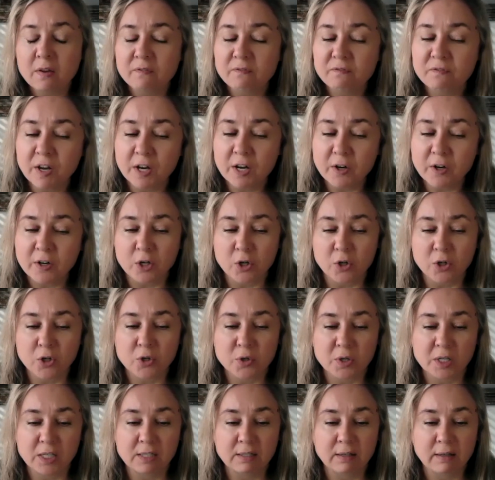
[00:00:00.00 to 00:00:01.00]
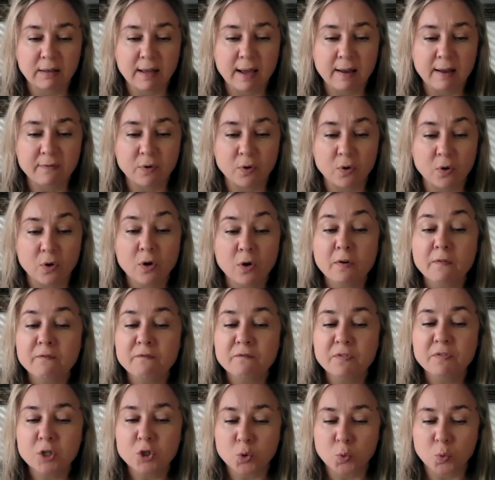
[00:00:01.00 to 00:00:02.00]
very concrete level,
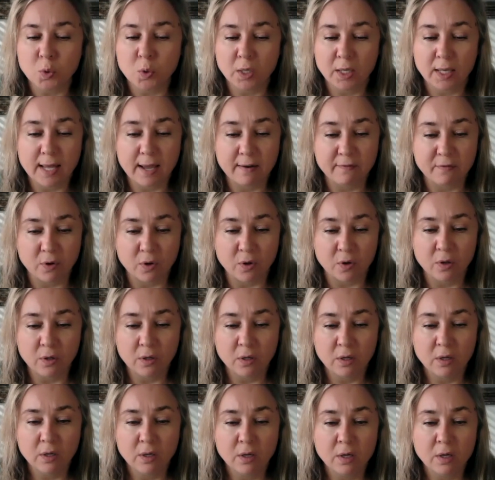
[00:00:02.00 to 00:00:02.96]
visual level,